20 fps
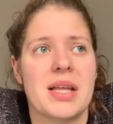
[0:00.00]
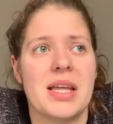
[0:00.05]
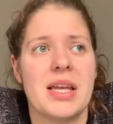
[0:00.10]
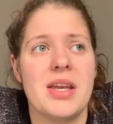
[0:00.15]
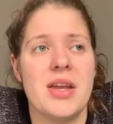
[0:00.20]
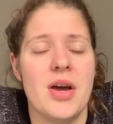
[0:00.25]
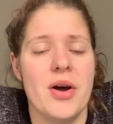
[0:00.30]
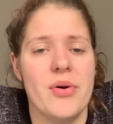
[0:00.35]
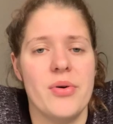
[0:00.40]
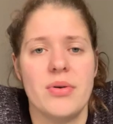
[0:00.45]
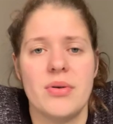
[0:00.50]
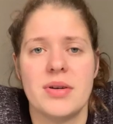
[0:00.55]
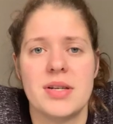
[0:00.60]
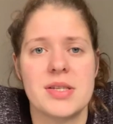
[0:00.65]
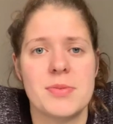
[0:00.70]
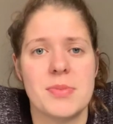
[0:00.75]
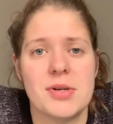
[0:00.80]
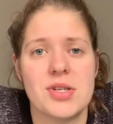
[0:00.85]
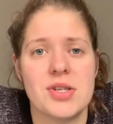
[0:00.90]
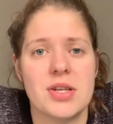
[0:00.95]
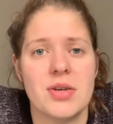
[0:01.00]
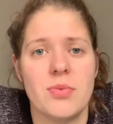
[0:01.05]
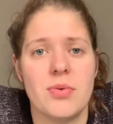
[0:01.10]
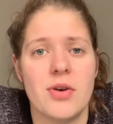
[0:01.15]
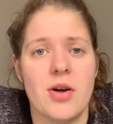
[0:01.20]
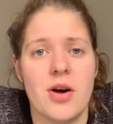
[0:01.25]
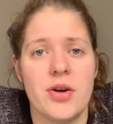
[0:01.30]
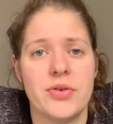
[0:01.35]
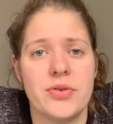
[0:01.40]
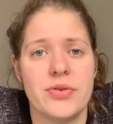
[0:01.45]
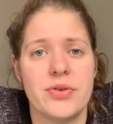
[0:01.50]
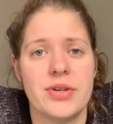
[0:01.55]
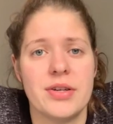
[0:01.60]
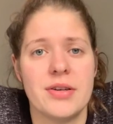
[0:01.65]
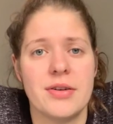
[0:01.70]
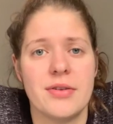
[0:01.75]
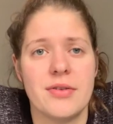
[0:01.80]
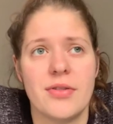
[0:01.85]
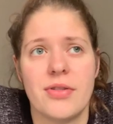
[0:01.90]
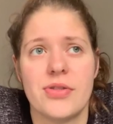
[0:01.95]
No, especially with
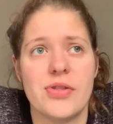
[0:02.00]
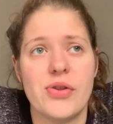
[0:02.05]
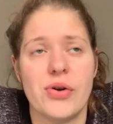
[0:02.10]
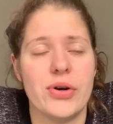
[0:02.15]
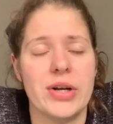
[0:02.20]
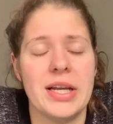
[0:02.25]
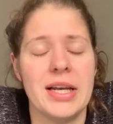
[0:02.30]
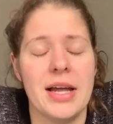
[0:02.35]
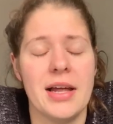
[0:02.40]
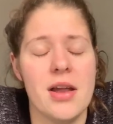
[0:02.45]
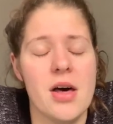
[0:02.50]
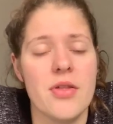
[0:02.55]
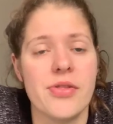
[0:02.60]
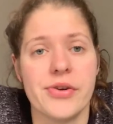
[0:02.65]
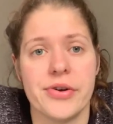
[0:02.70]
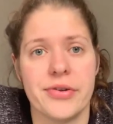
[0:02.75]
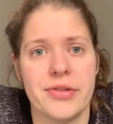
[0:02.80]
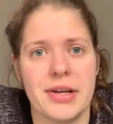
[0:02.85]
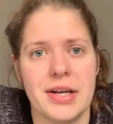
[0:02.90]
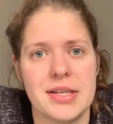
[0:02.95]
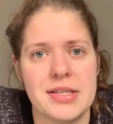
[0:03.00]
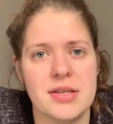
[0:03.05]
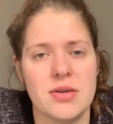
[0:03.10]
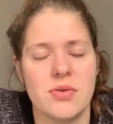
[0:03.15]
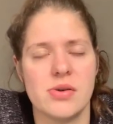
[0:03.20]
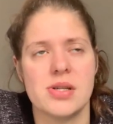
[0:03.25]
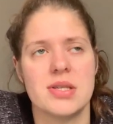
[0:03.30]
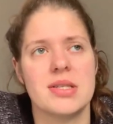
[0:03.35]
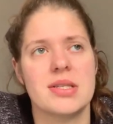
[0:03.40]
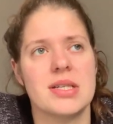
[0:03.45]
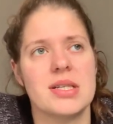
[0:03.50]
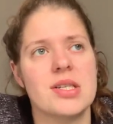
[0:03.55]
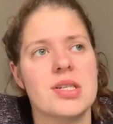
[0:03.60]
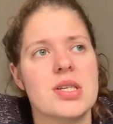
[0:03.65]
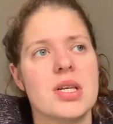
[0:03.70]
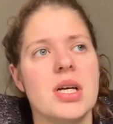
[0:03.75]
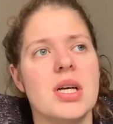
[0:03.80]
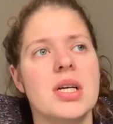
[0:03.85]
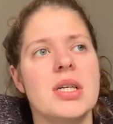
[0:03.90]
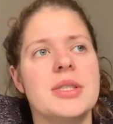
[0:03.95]
139 other things I want to stitch.
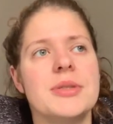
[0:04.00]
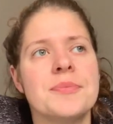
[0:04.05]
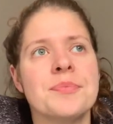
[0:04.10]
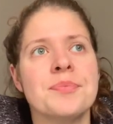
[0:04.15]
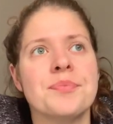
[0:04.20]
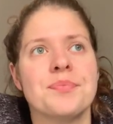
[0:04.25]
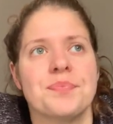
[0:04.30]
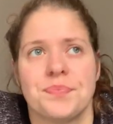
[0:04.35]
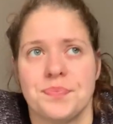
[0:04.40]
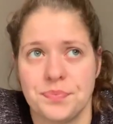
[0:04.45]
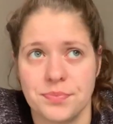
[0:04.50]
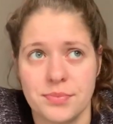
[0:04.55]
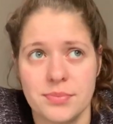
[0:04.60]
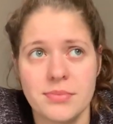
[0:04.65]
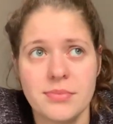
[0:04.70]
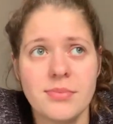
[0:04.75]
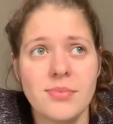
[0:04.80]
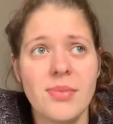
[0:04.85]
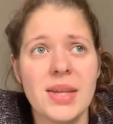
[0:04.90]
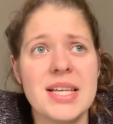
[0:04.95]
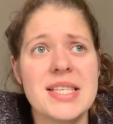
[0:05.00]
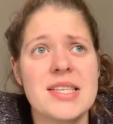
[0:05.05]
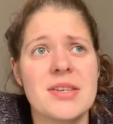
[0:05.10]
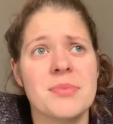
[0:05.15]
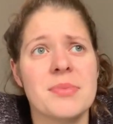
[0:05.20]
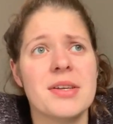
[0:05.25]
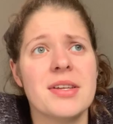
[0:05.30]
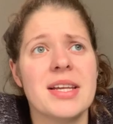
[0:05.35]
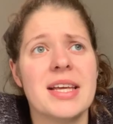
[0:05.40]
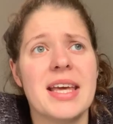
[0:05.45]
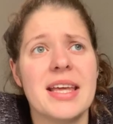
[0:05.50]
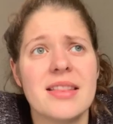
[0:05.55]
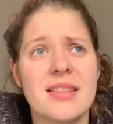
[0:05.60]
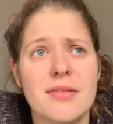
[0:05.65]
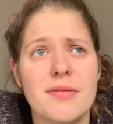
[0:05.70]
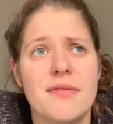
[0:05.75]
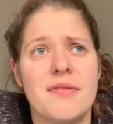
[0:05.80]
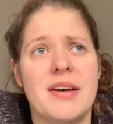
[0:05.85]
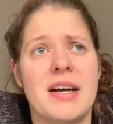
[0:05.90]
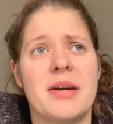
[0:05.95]
So I'm gonna get the
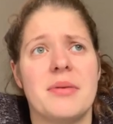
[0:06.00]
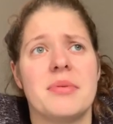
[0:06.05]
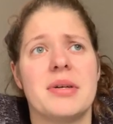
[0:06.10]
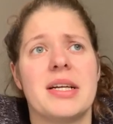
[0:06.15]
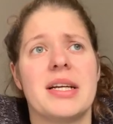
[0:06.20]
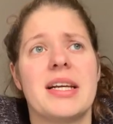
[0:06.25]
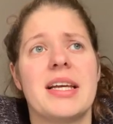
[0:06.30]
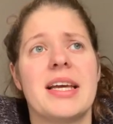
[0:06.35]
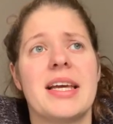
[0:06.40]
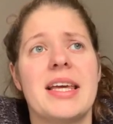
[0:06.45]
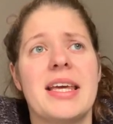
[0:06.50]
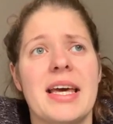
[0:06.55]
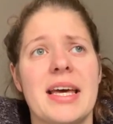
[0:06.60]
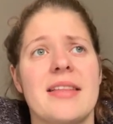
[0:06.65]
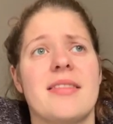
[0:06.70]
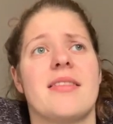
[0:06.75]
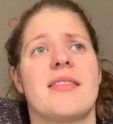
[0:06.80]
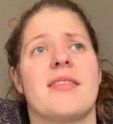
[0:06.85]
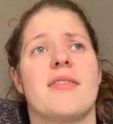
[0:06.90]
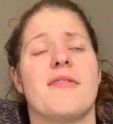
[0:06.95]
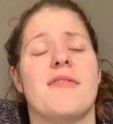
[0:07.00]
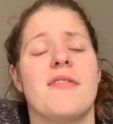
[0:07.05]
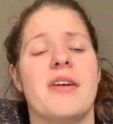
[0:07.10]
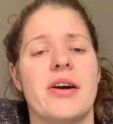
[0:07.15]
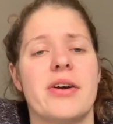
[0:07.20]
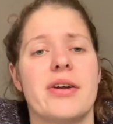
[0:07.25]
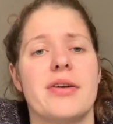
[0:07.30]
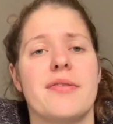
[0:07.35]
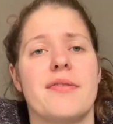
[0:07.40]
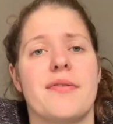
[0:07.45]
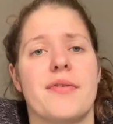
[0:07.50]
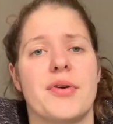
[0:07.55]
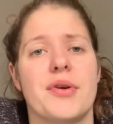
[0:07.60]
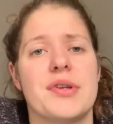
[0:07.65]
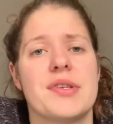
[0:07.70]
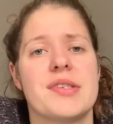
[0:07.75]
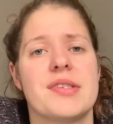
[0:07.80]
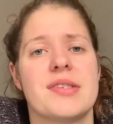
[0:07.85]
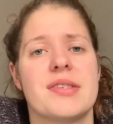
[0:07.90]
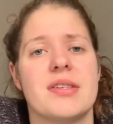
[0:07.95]
fabric, get the very
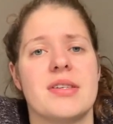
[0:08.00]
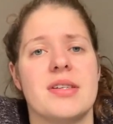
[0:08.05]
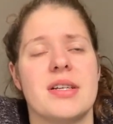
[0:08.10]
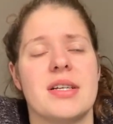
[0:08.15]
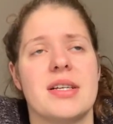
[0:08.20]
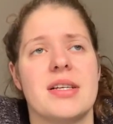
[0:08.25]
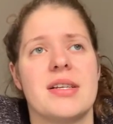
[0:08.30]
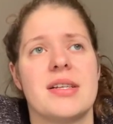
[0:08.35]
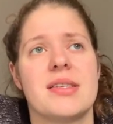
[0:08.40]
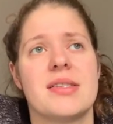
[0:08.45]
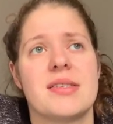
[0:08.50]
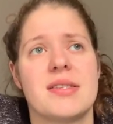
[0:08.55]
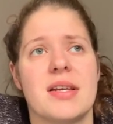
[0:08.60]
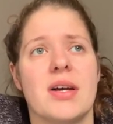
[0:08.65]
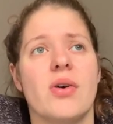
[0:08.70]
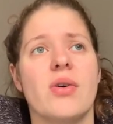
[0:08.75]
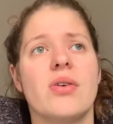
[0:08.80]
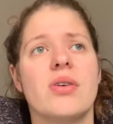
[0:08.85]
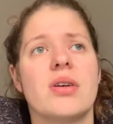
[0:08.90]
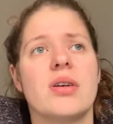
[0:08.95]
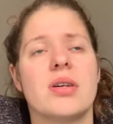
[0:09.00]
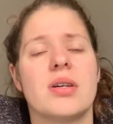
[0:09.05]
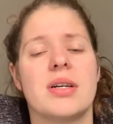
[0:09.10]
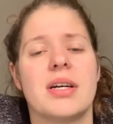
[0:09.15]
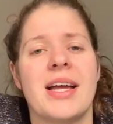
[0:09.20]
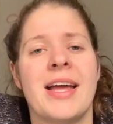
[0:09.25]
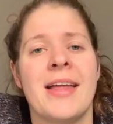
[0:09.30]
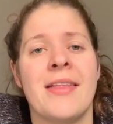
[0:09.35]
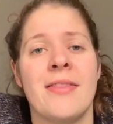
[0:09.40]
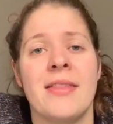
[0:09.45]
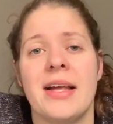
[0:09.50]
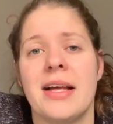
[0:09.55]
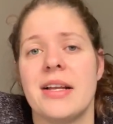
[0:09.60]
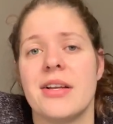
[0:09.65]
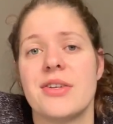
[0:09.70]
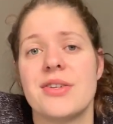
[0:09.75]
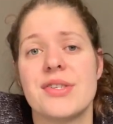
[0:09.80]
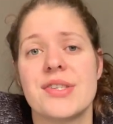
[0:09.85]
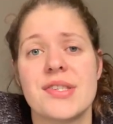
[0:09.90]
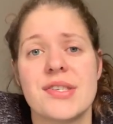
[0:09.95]
first silk, and
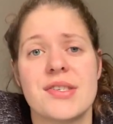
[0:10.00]
then just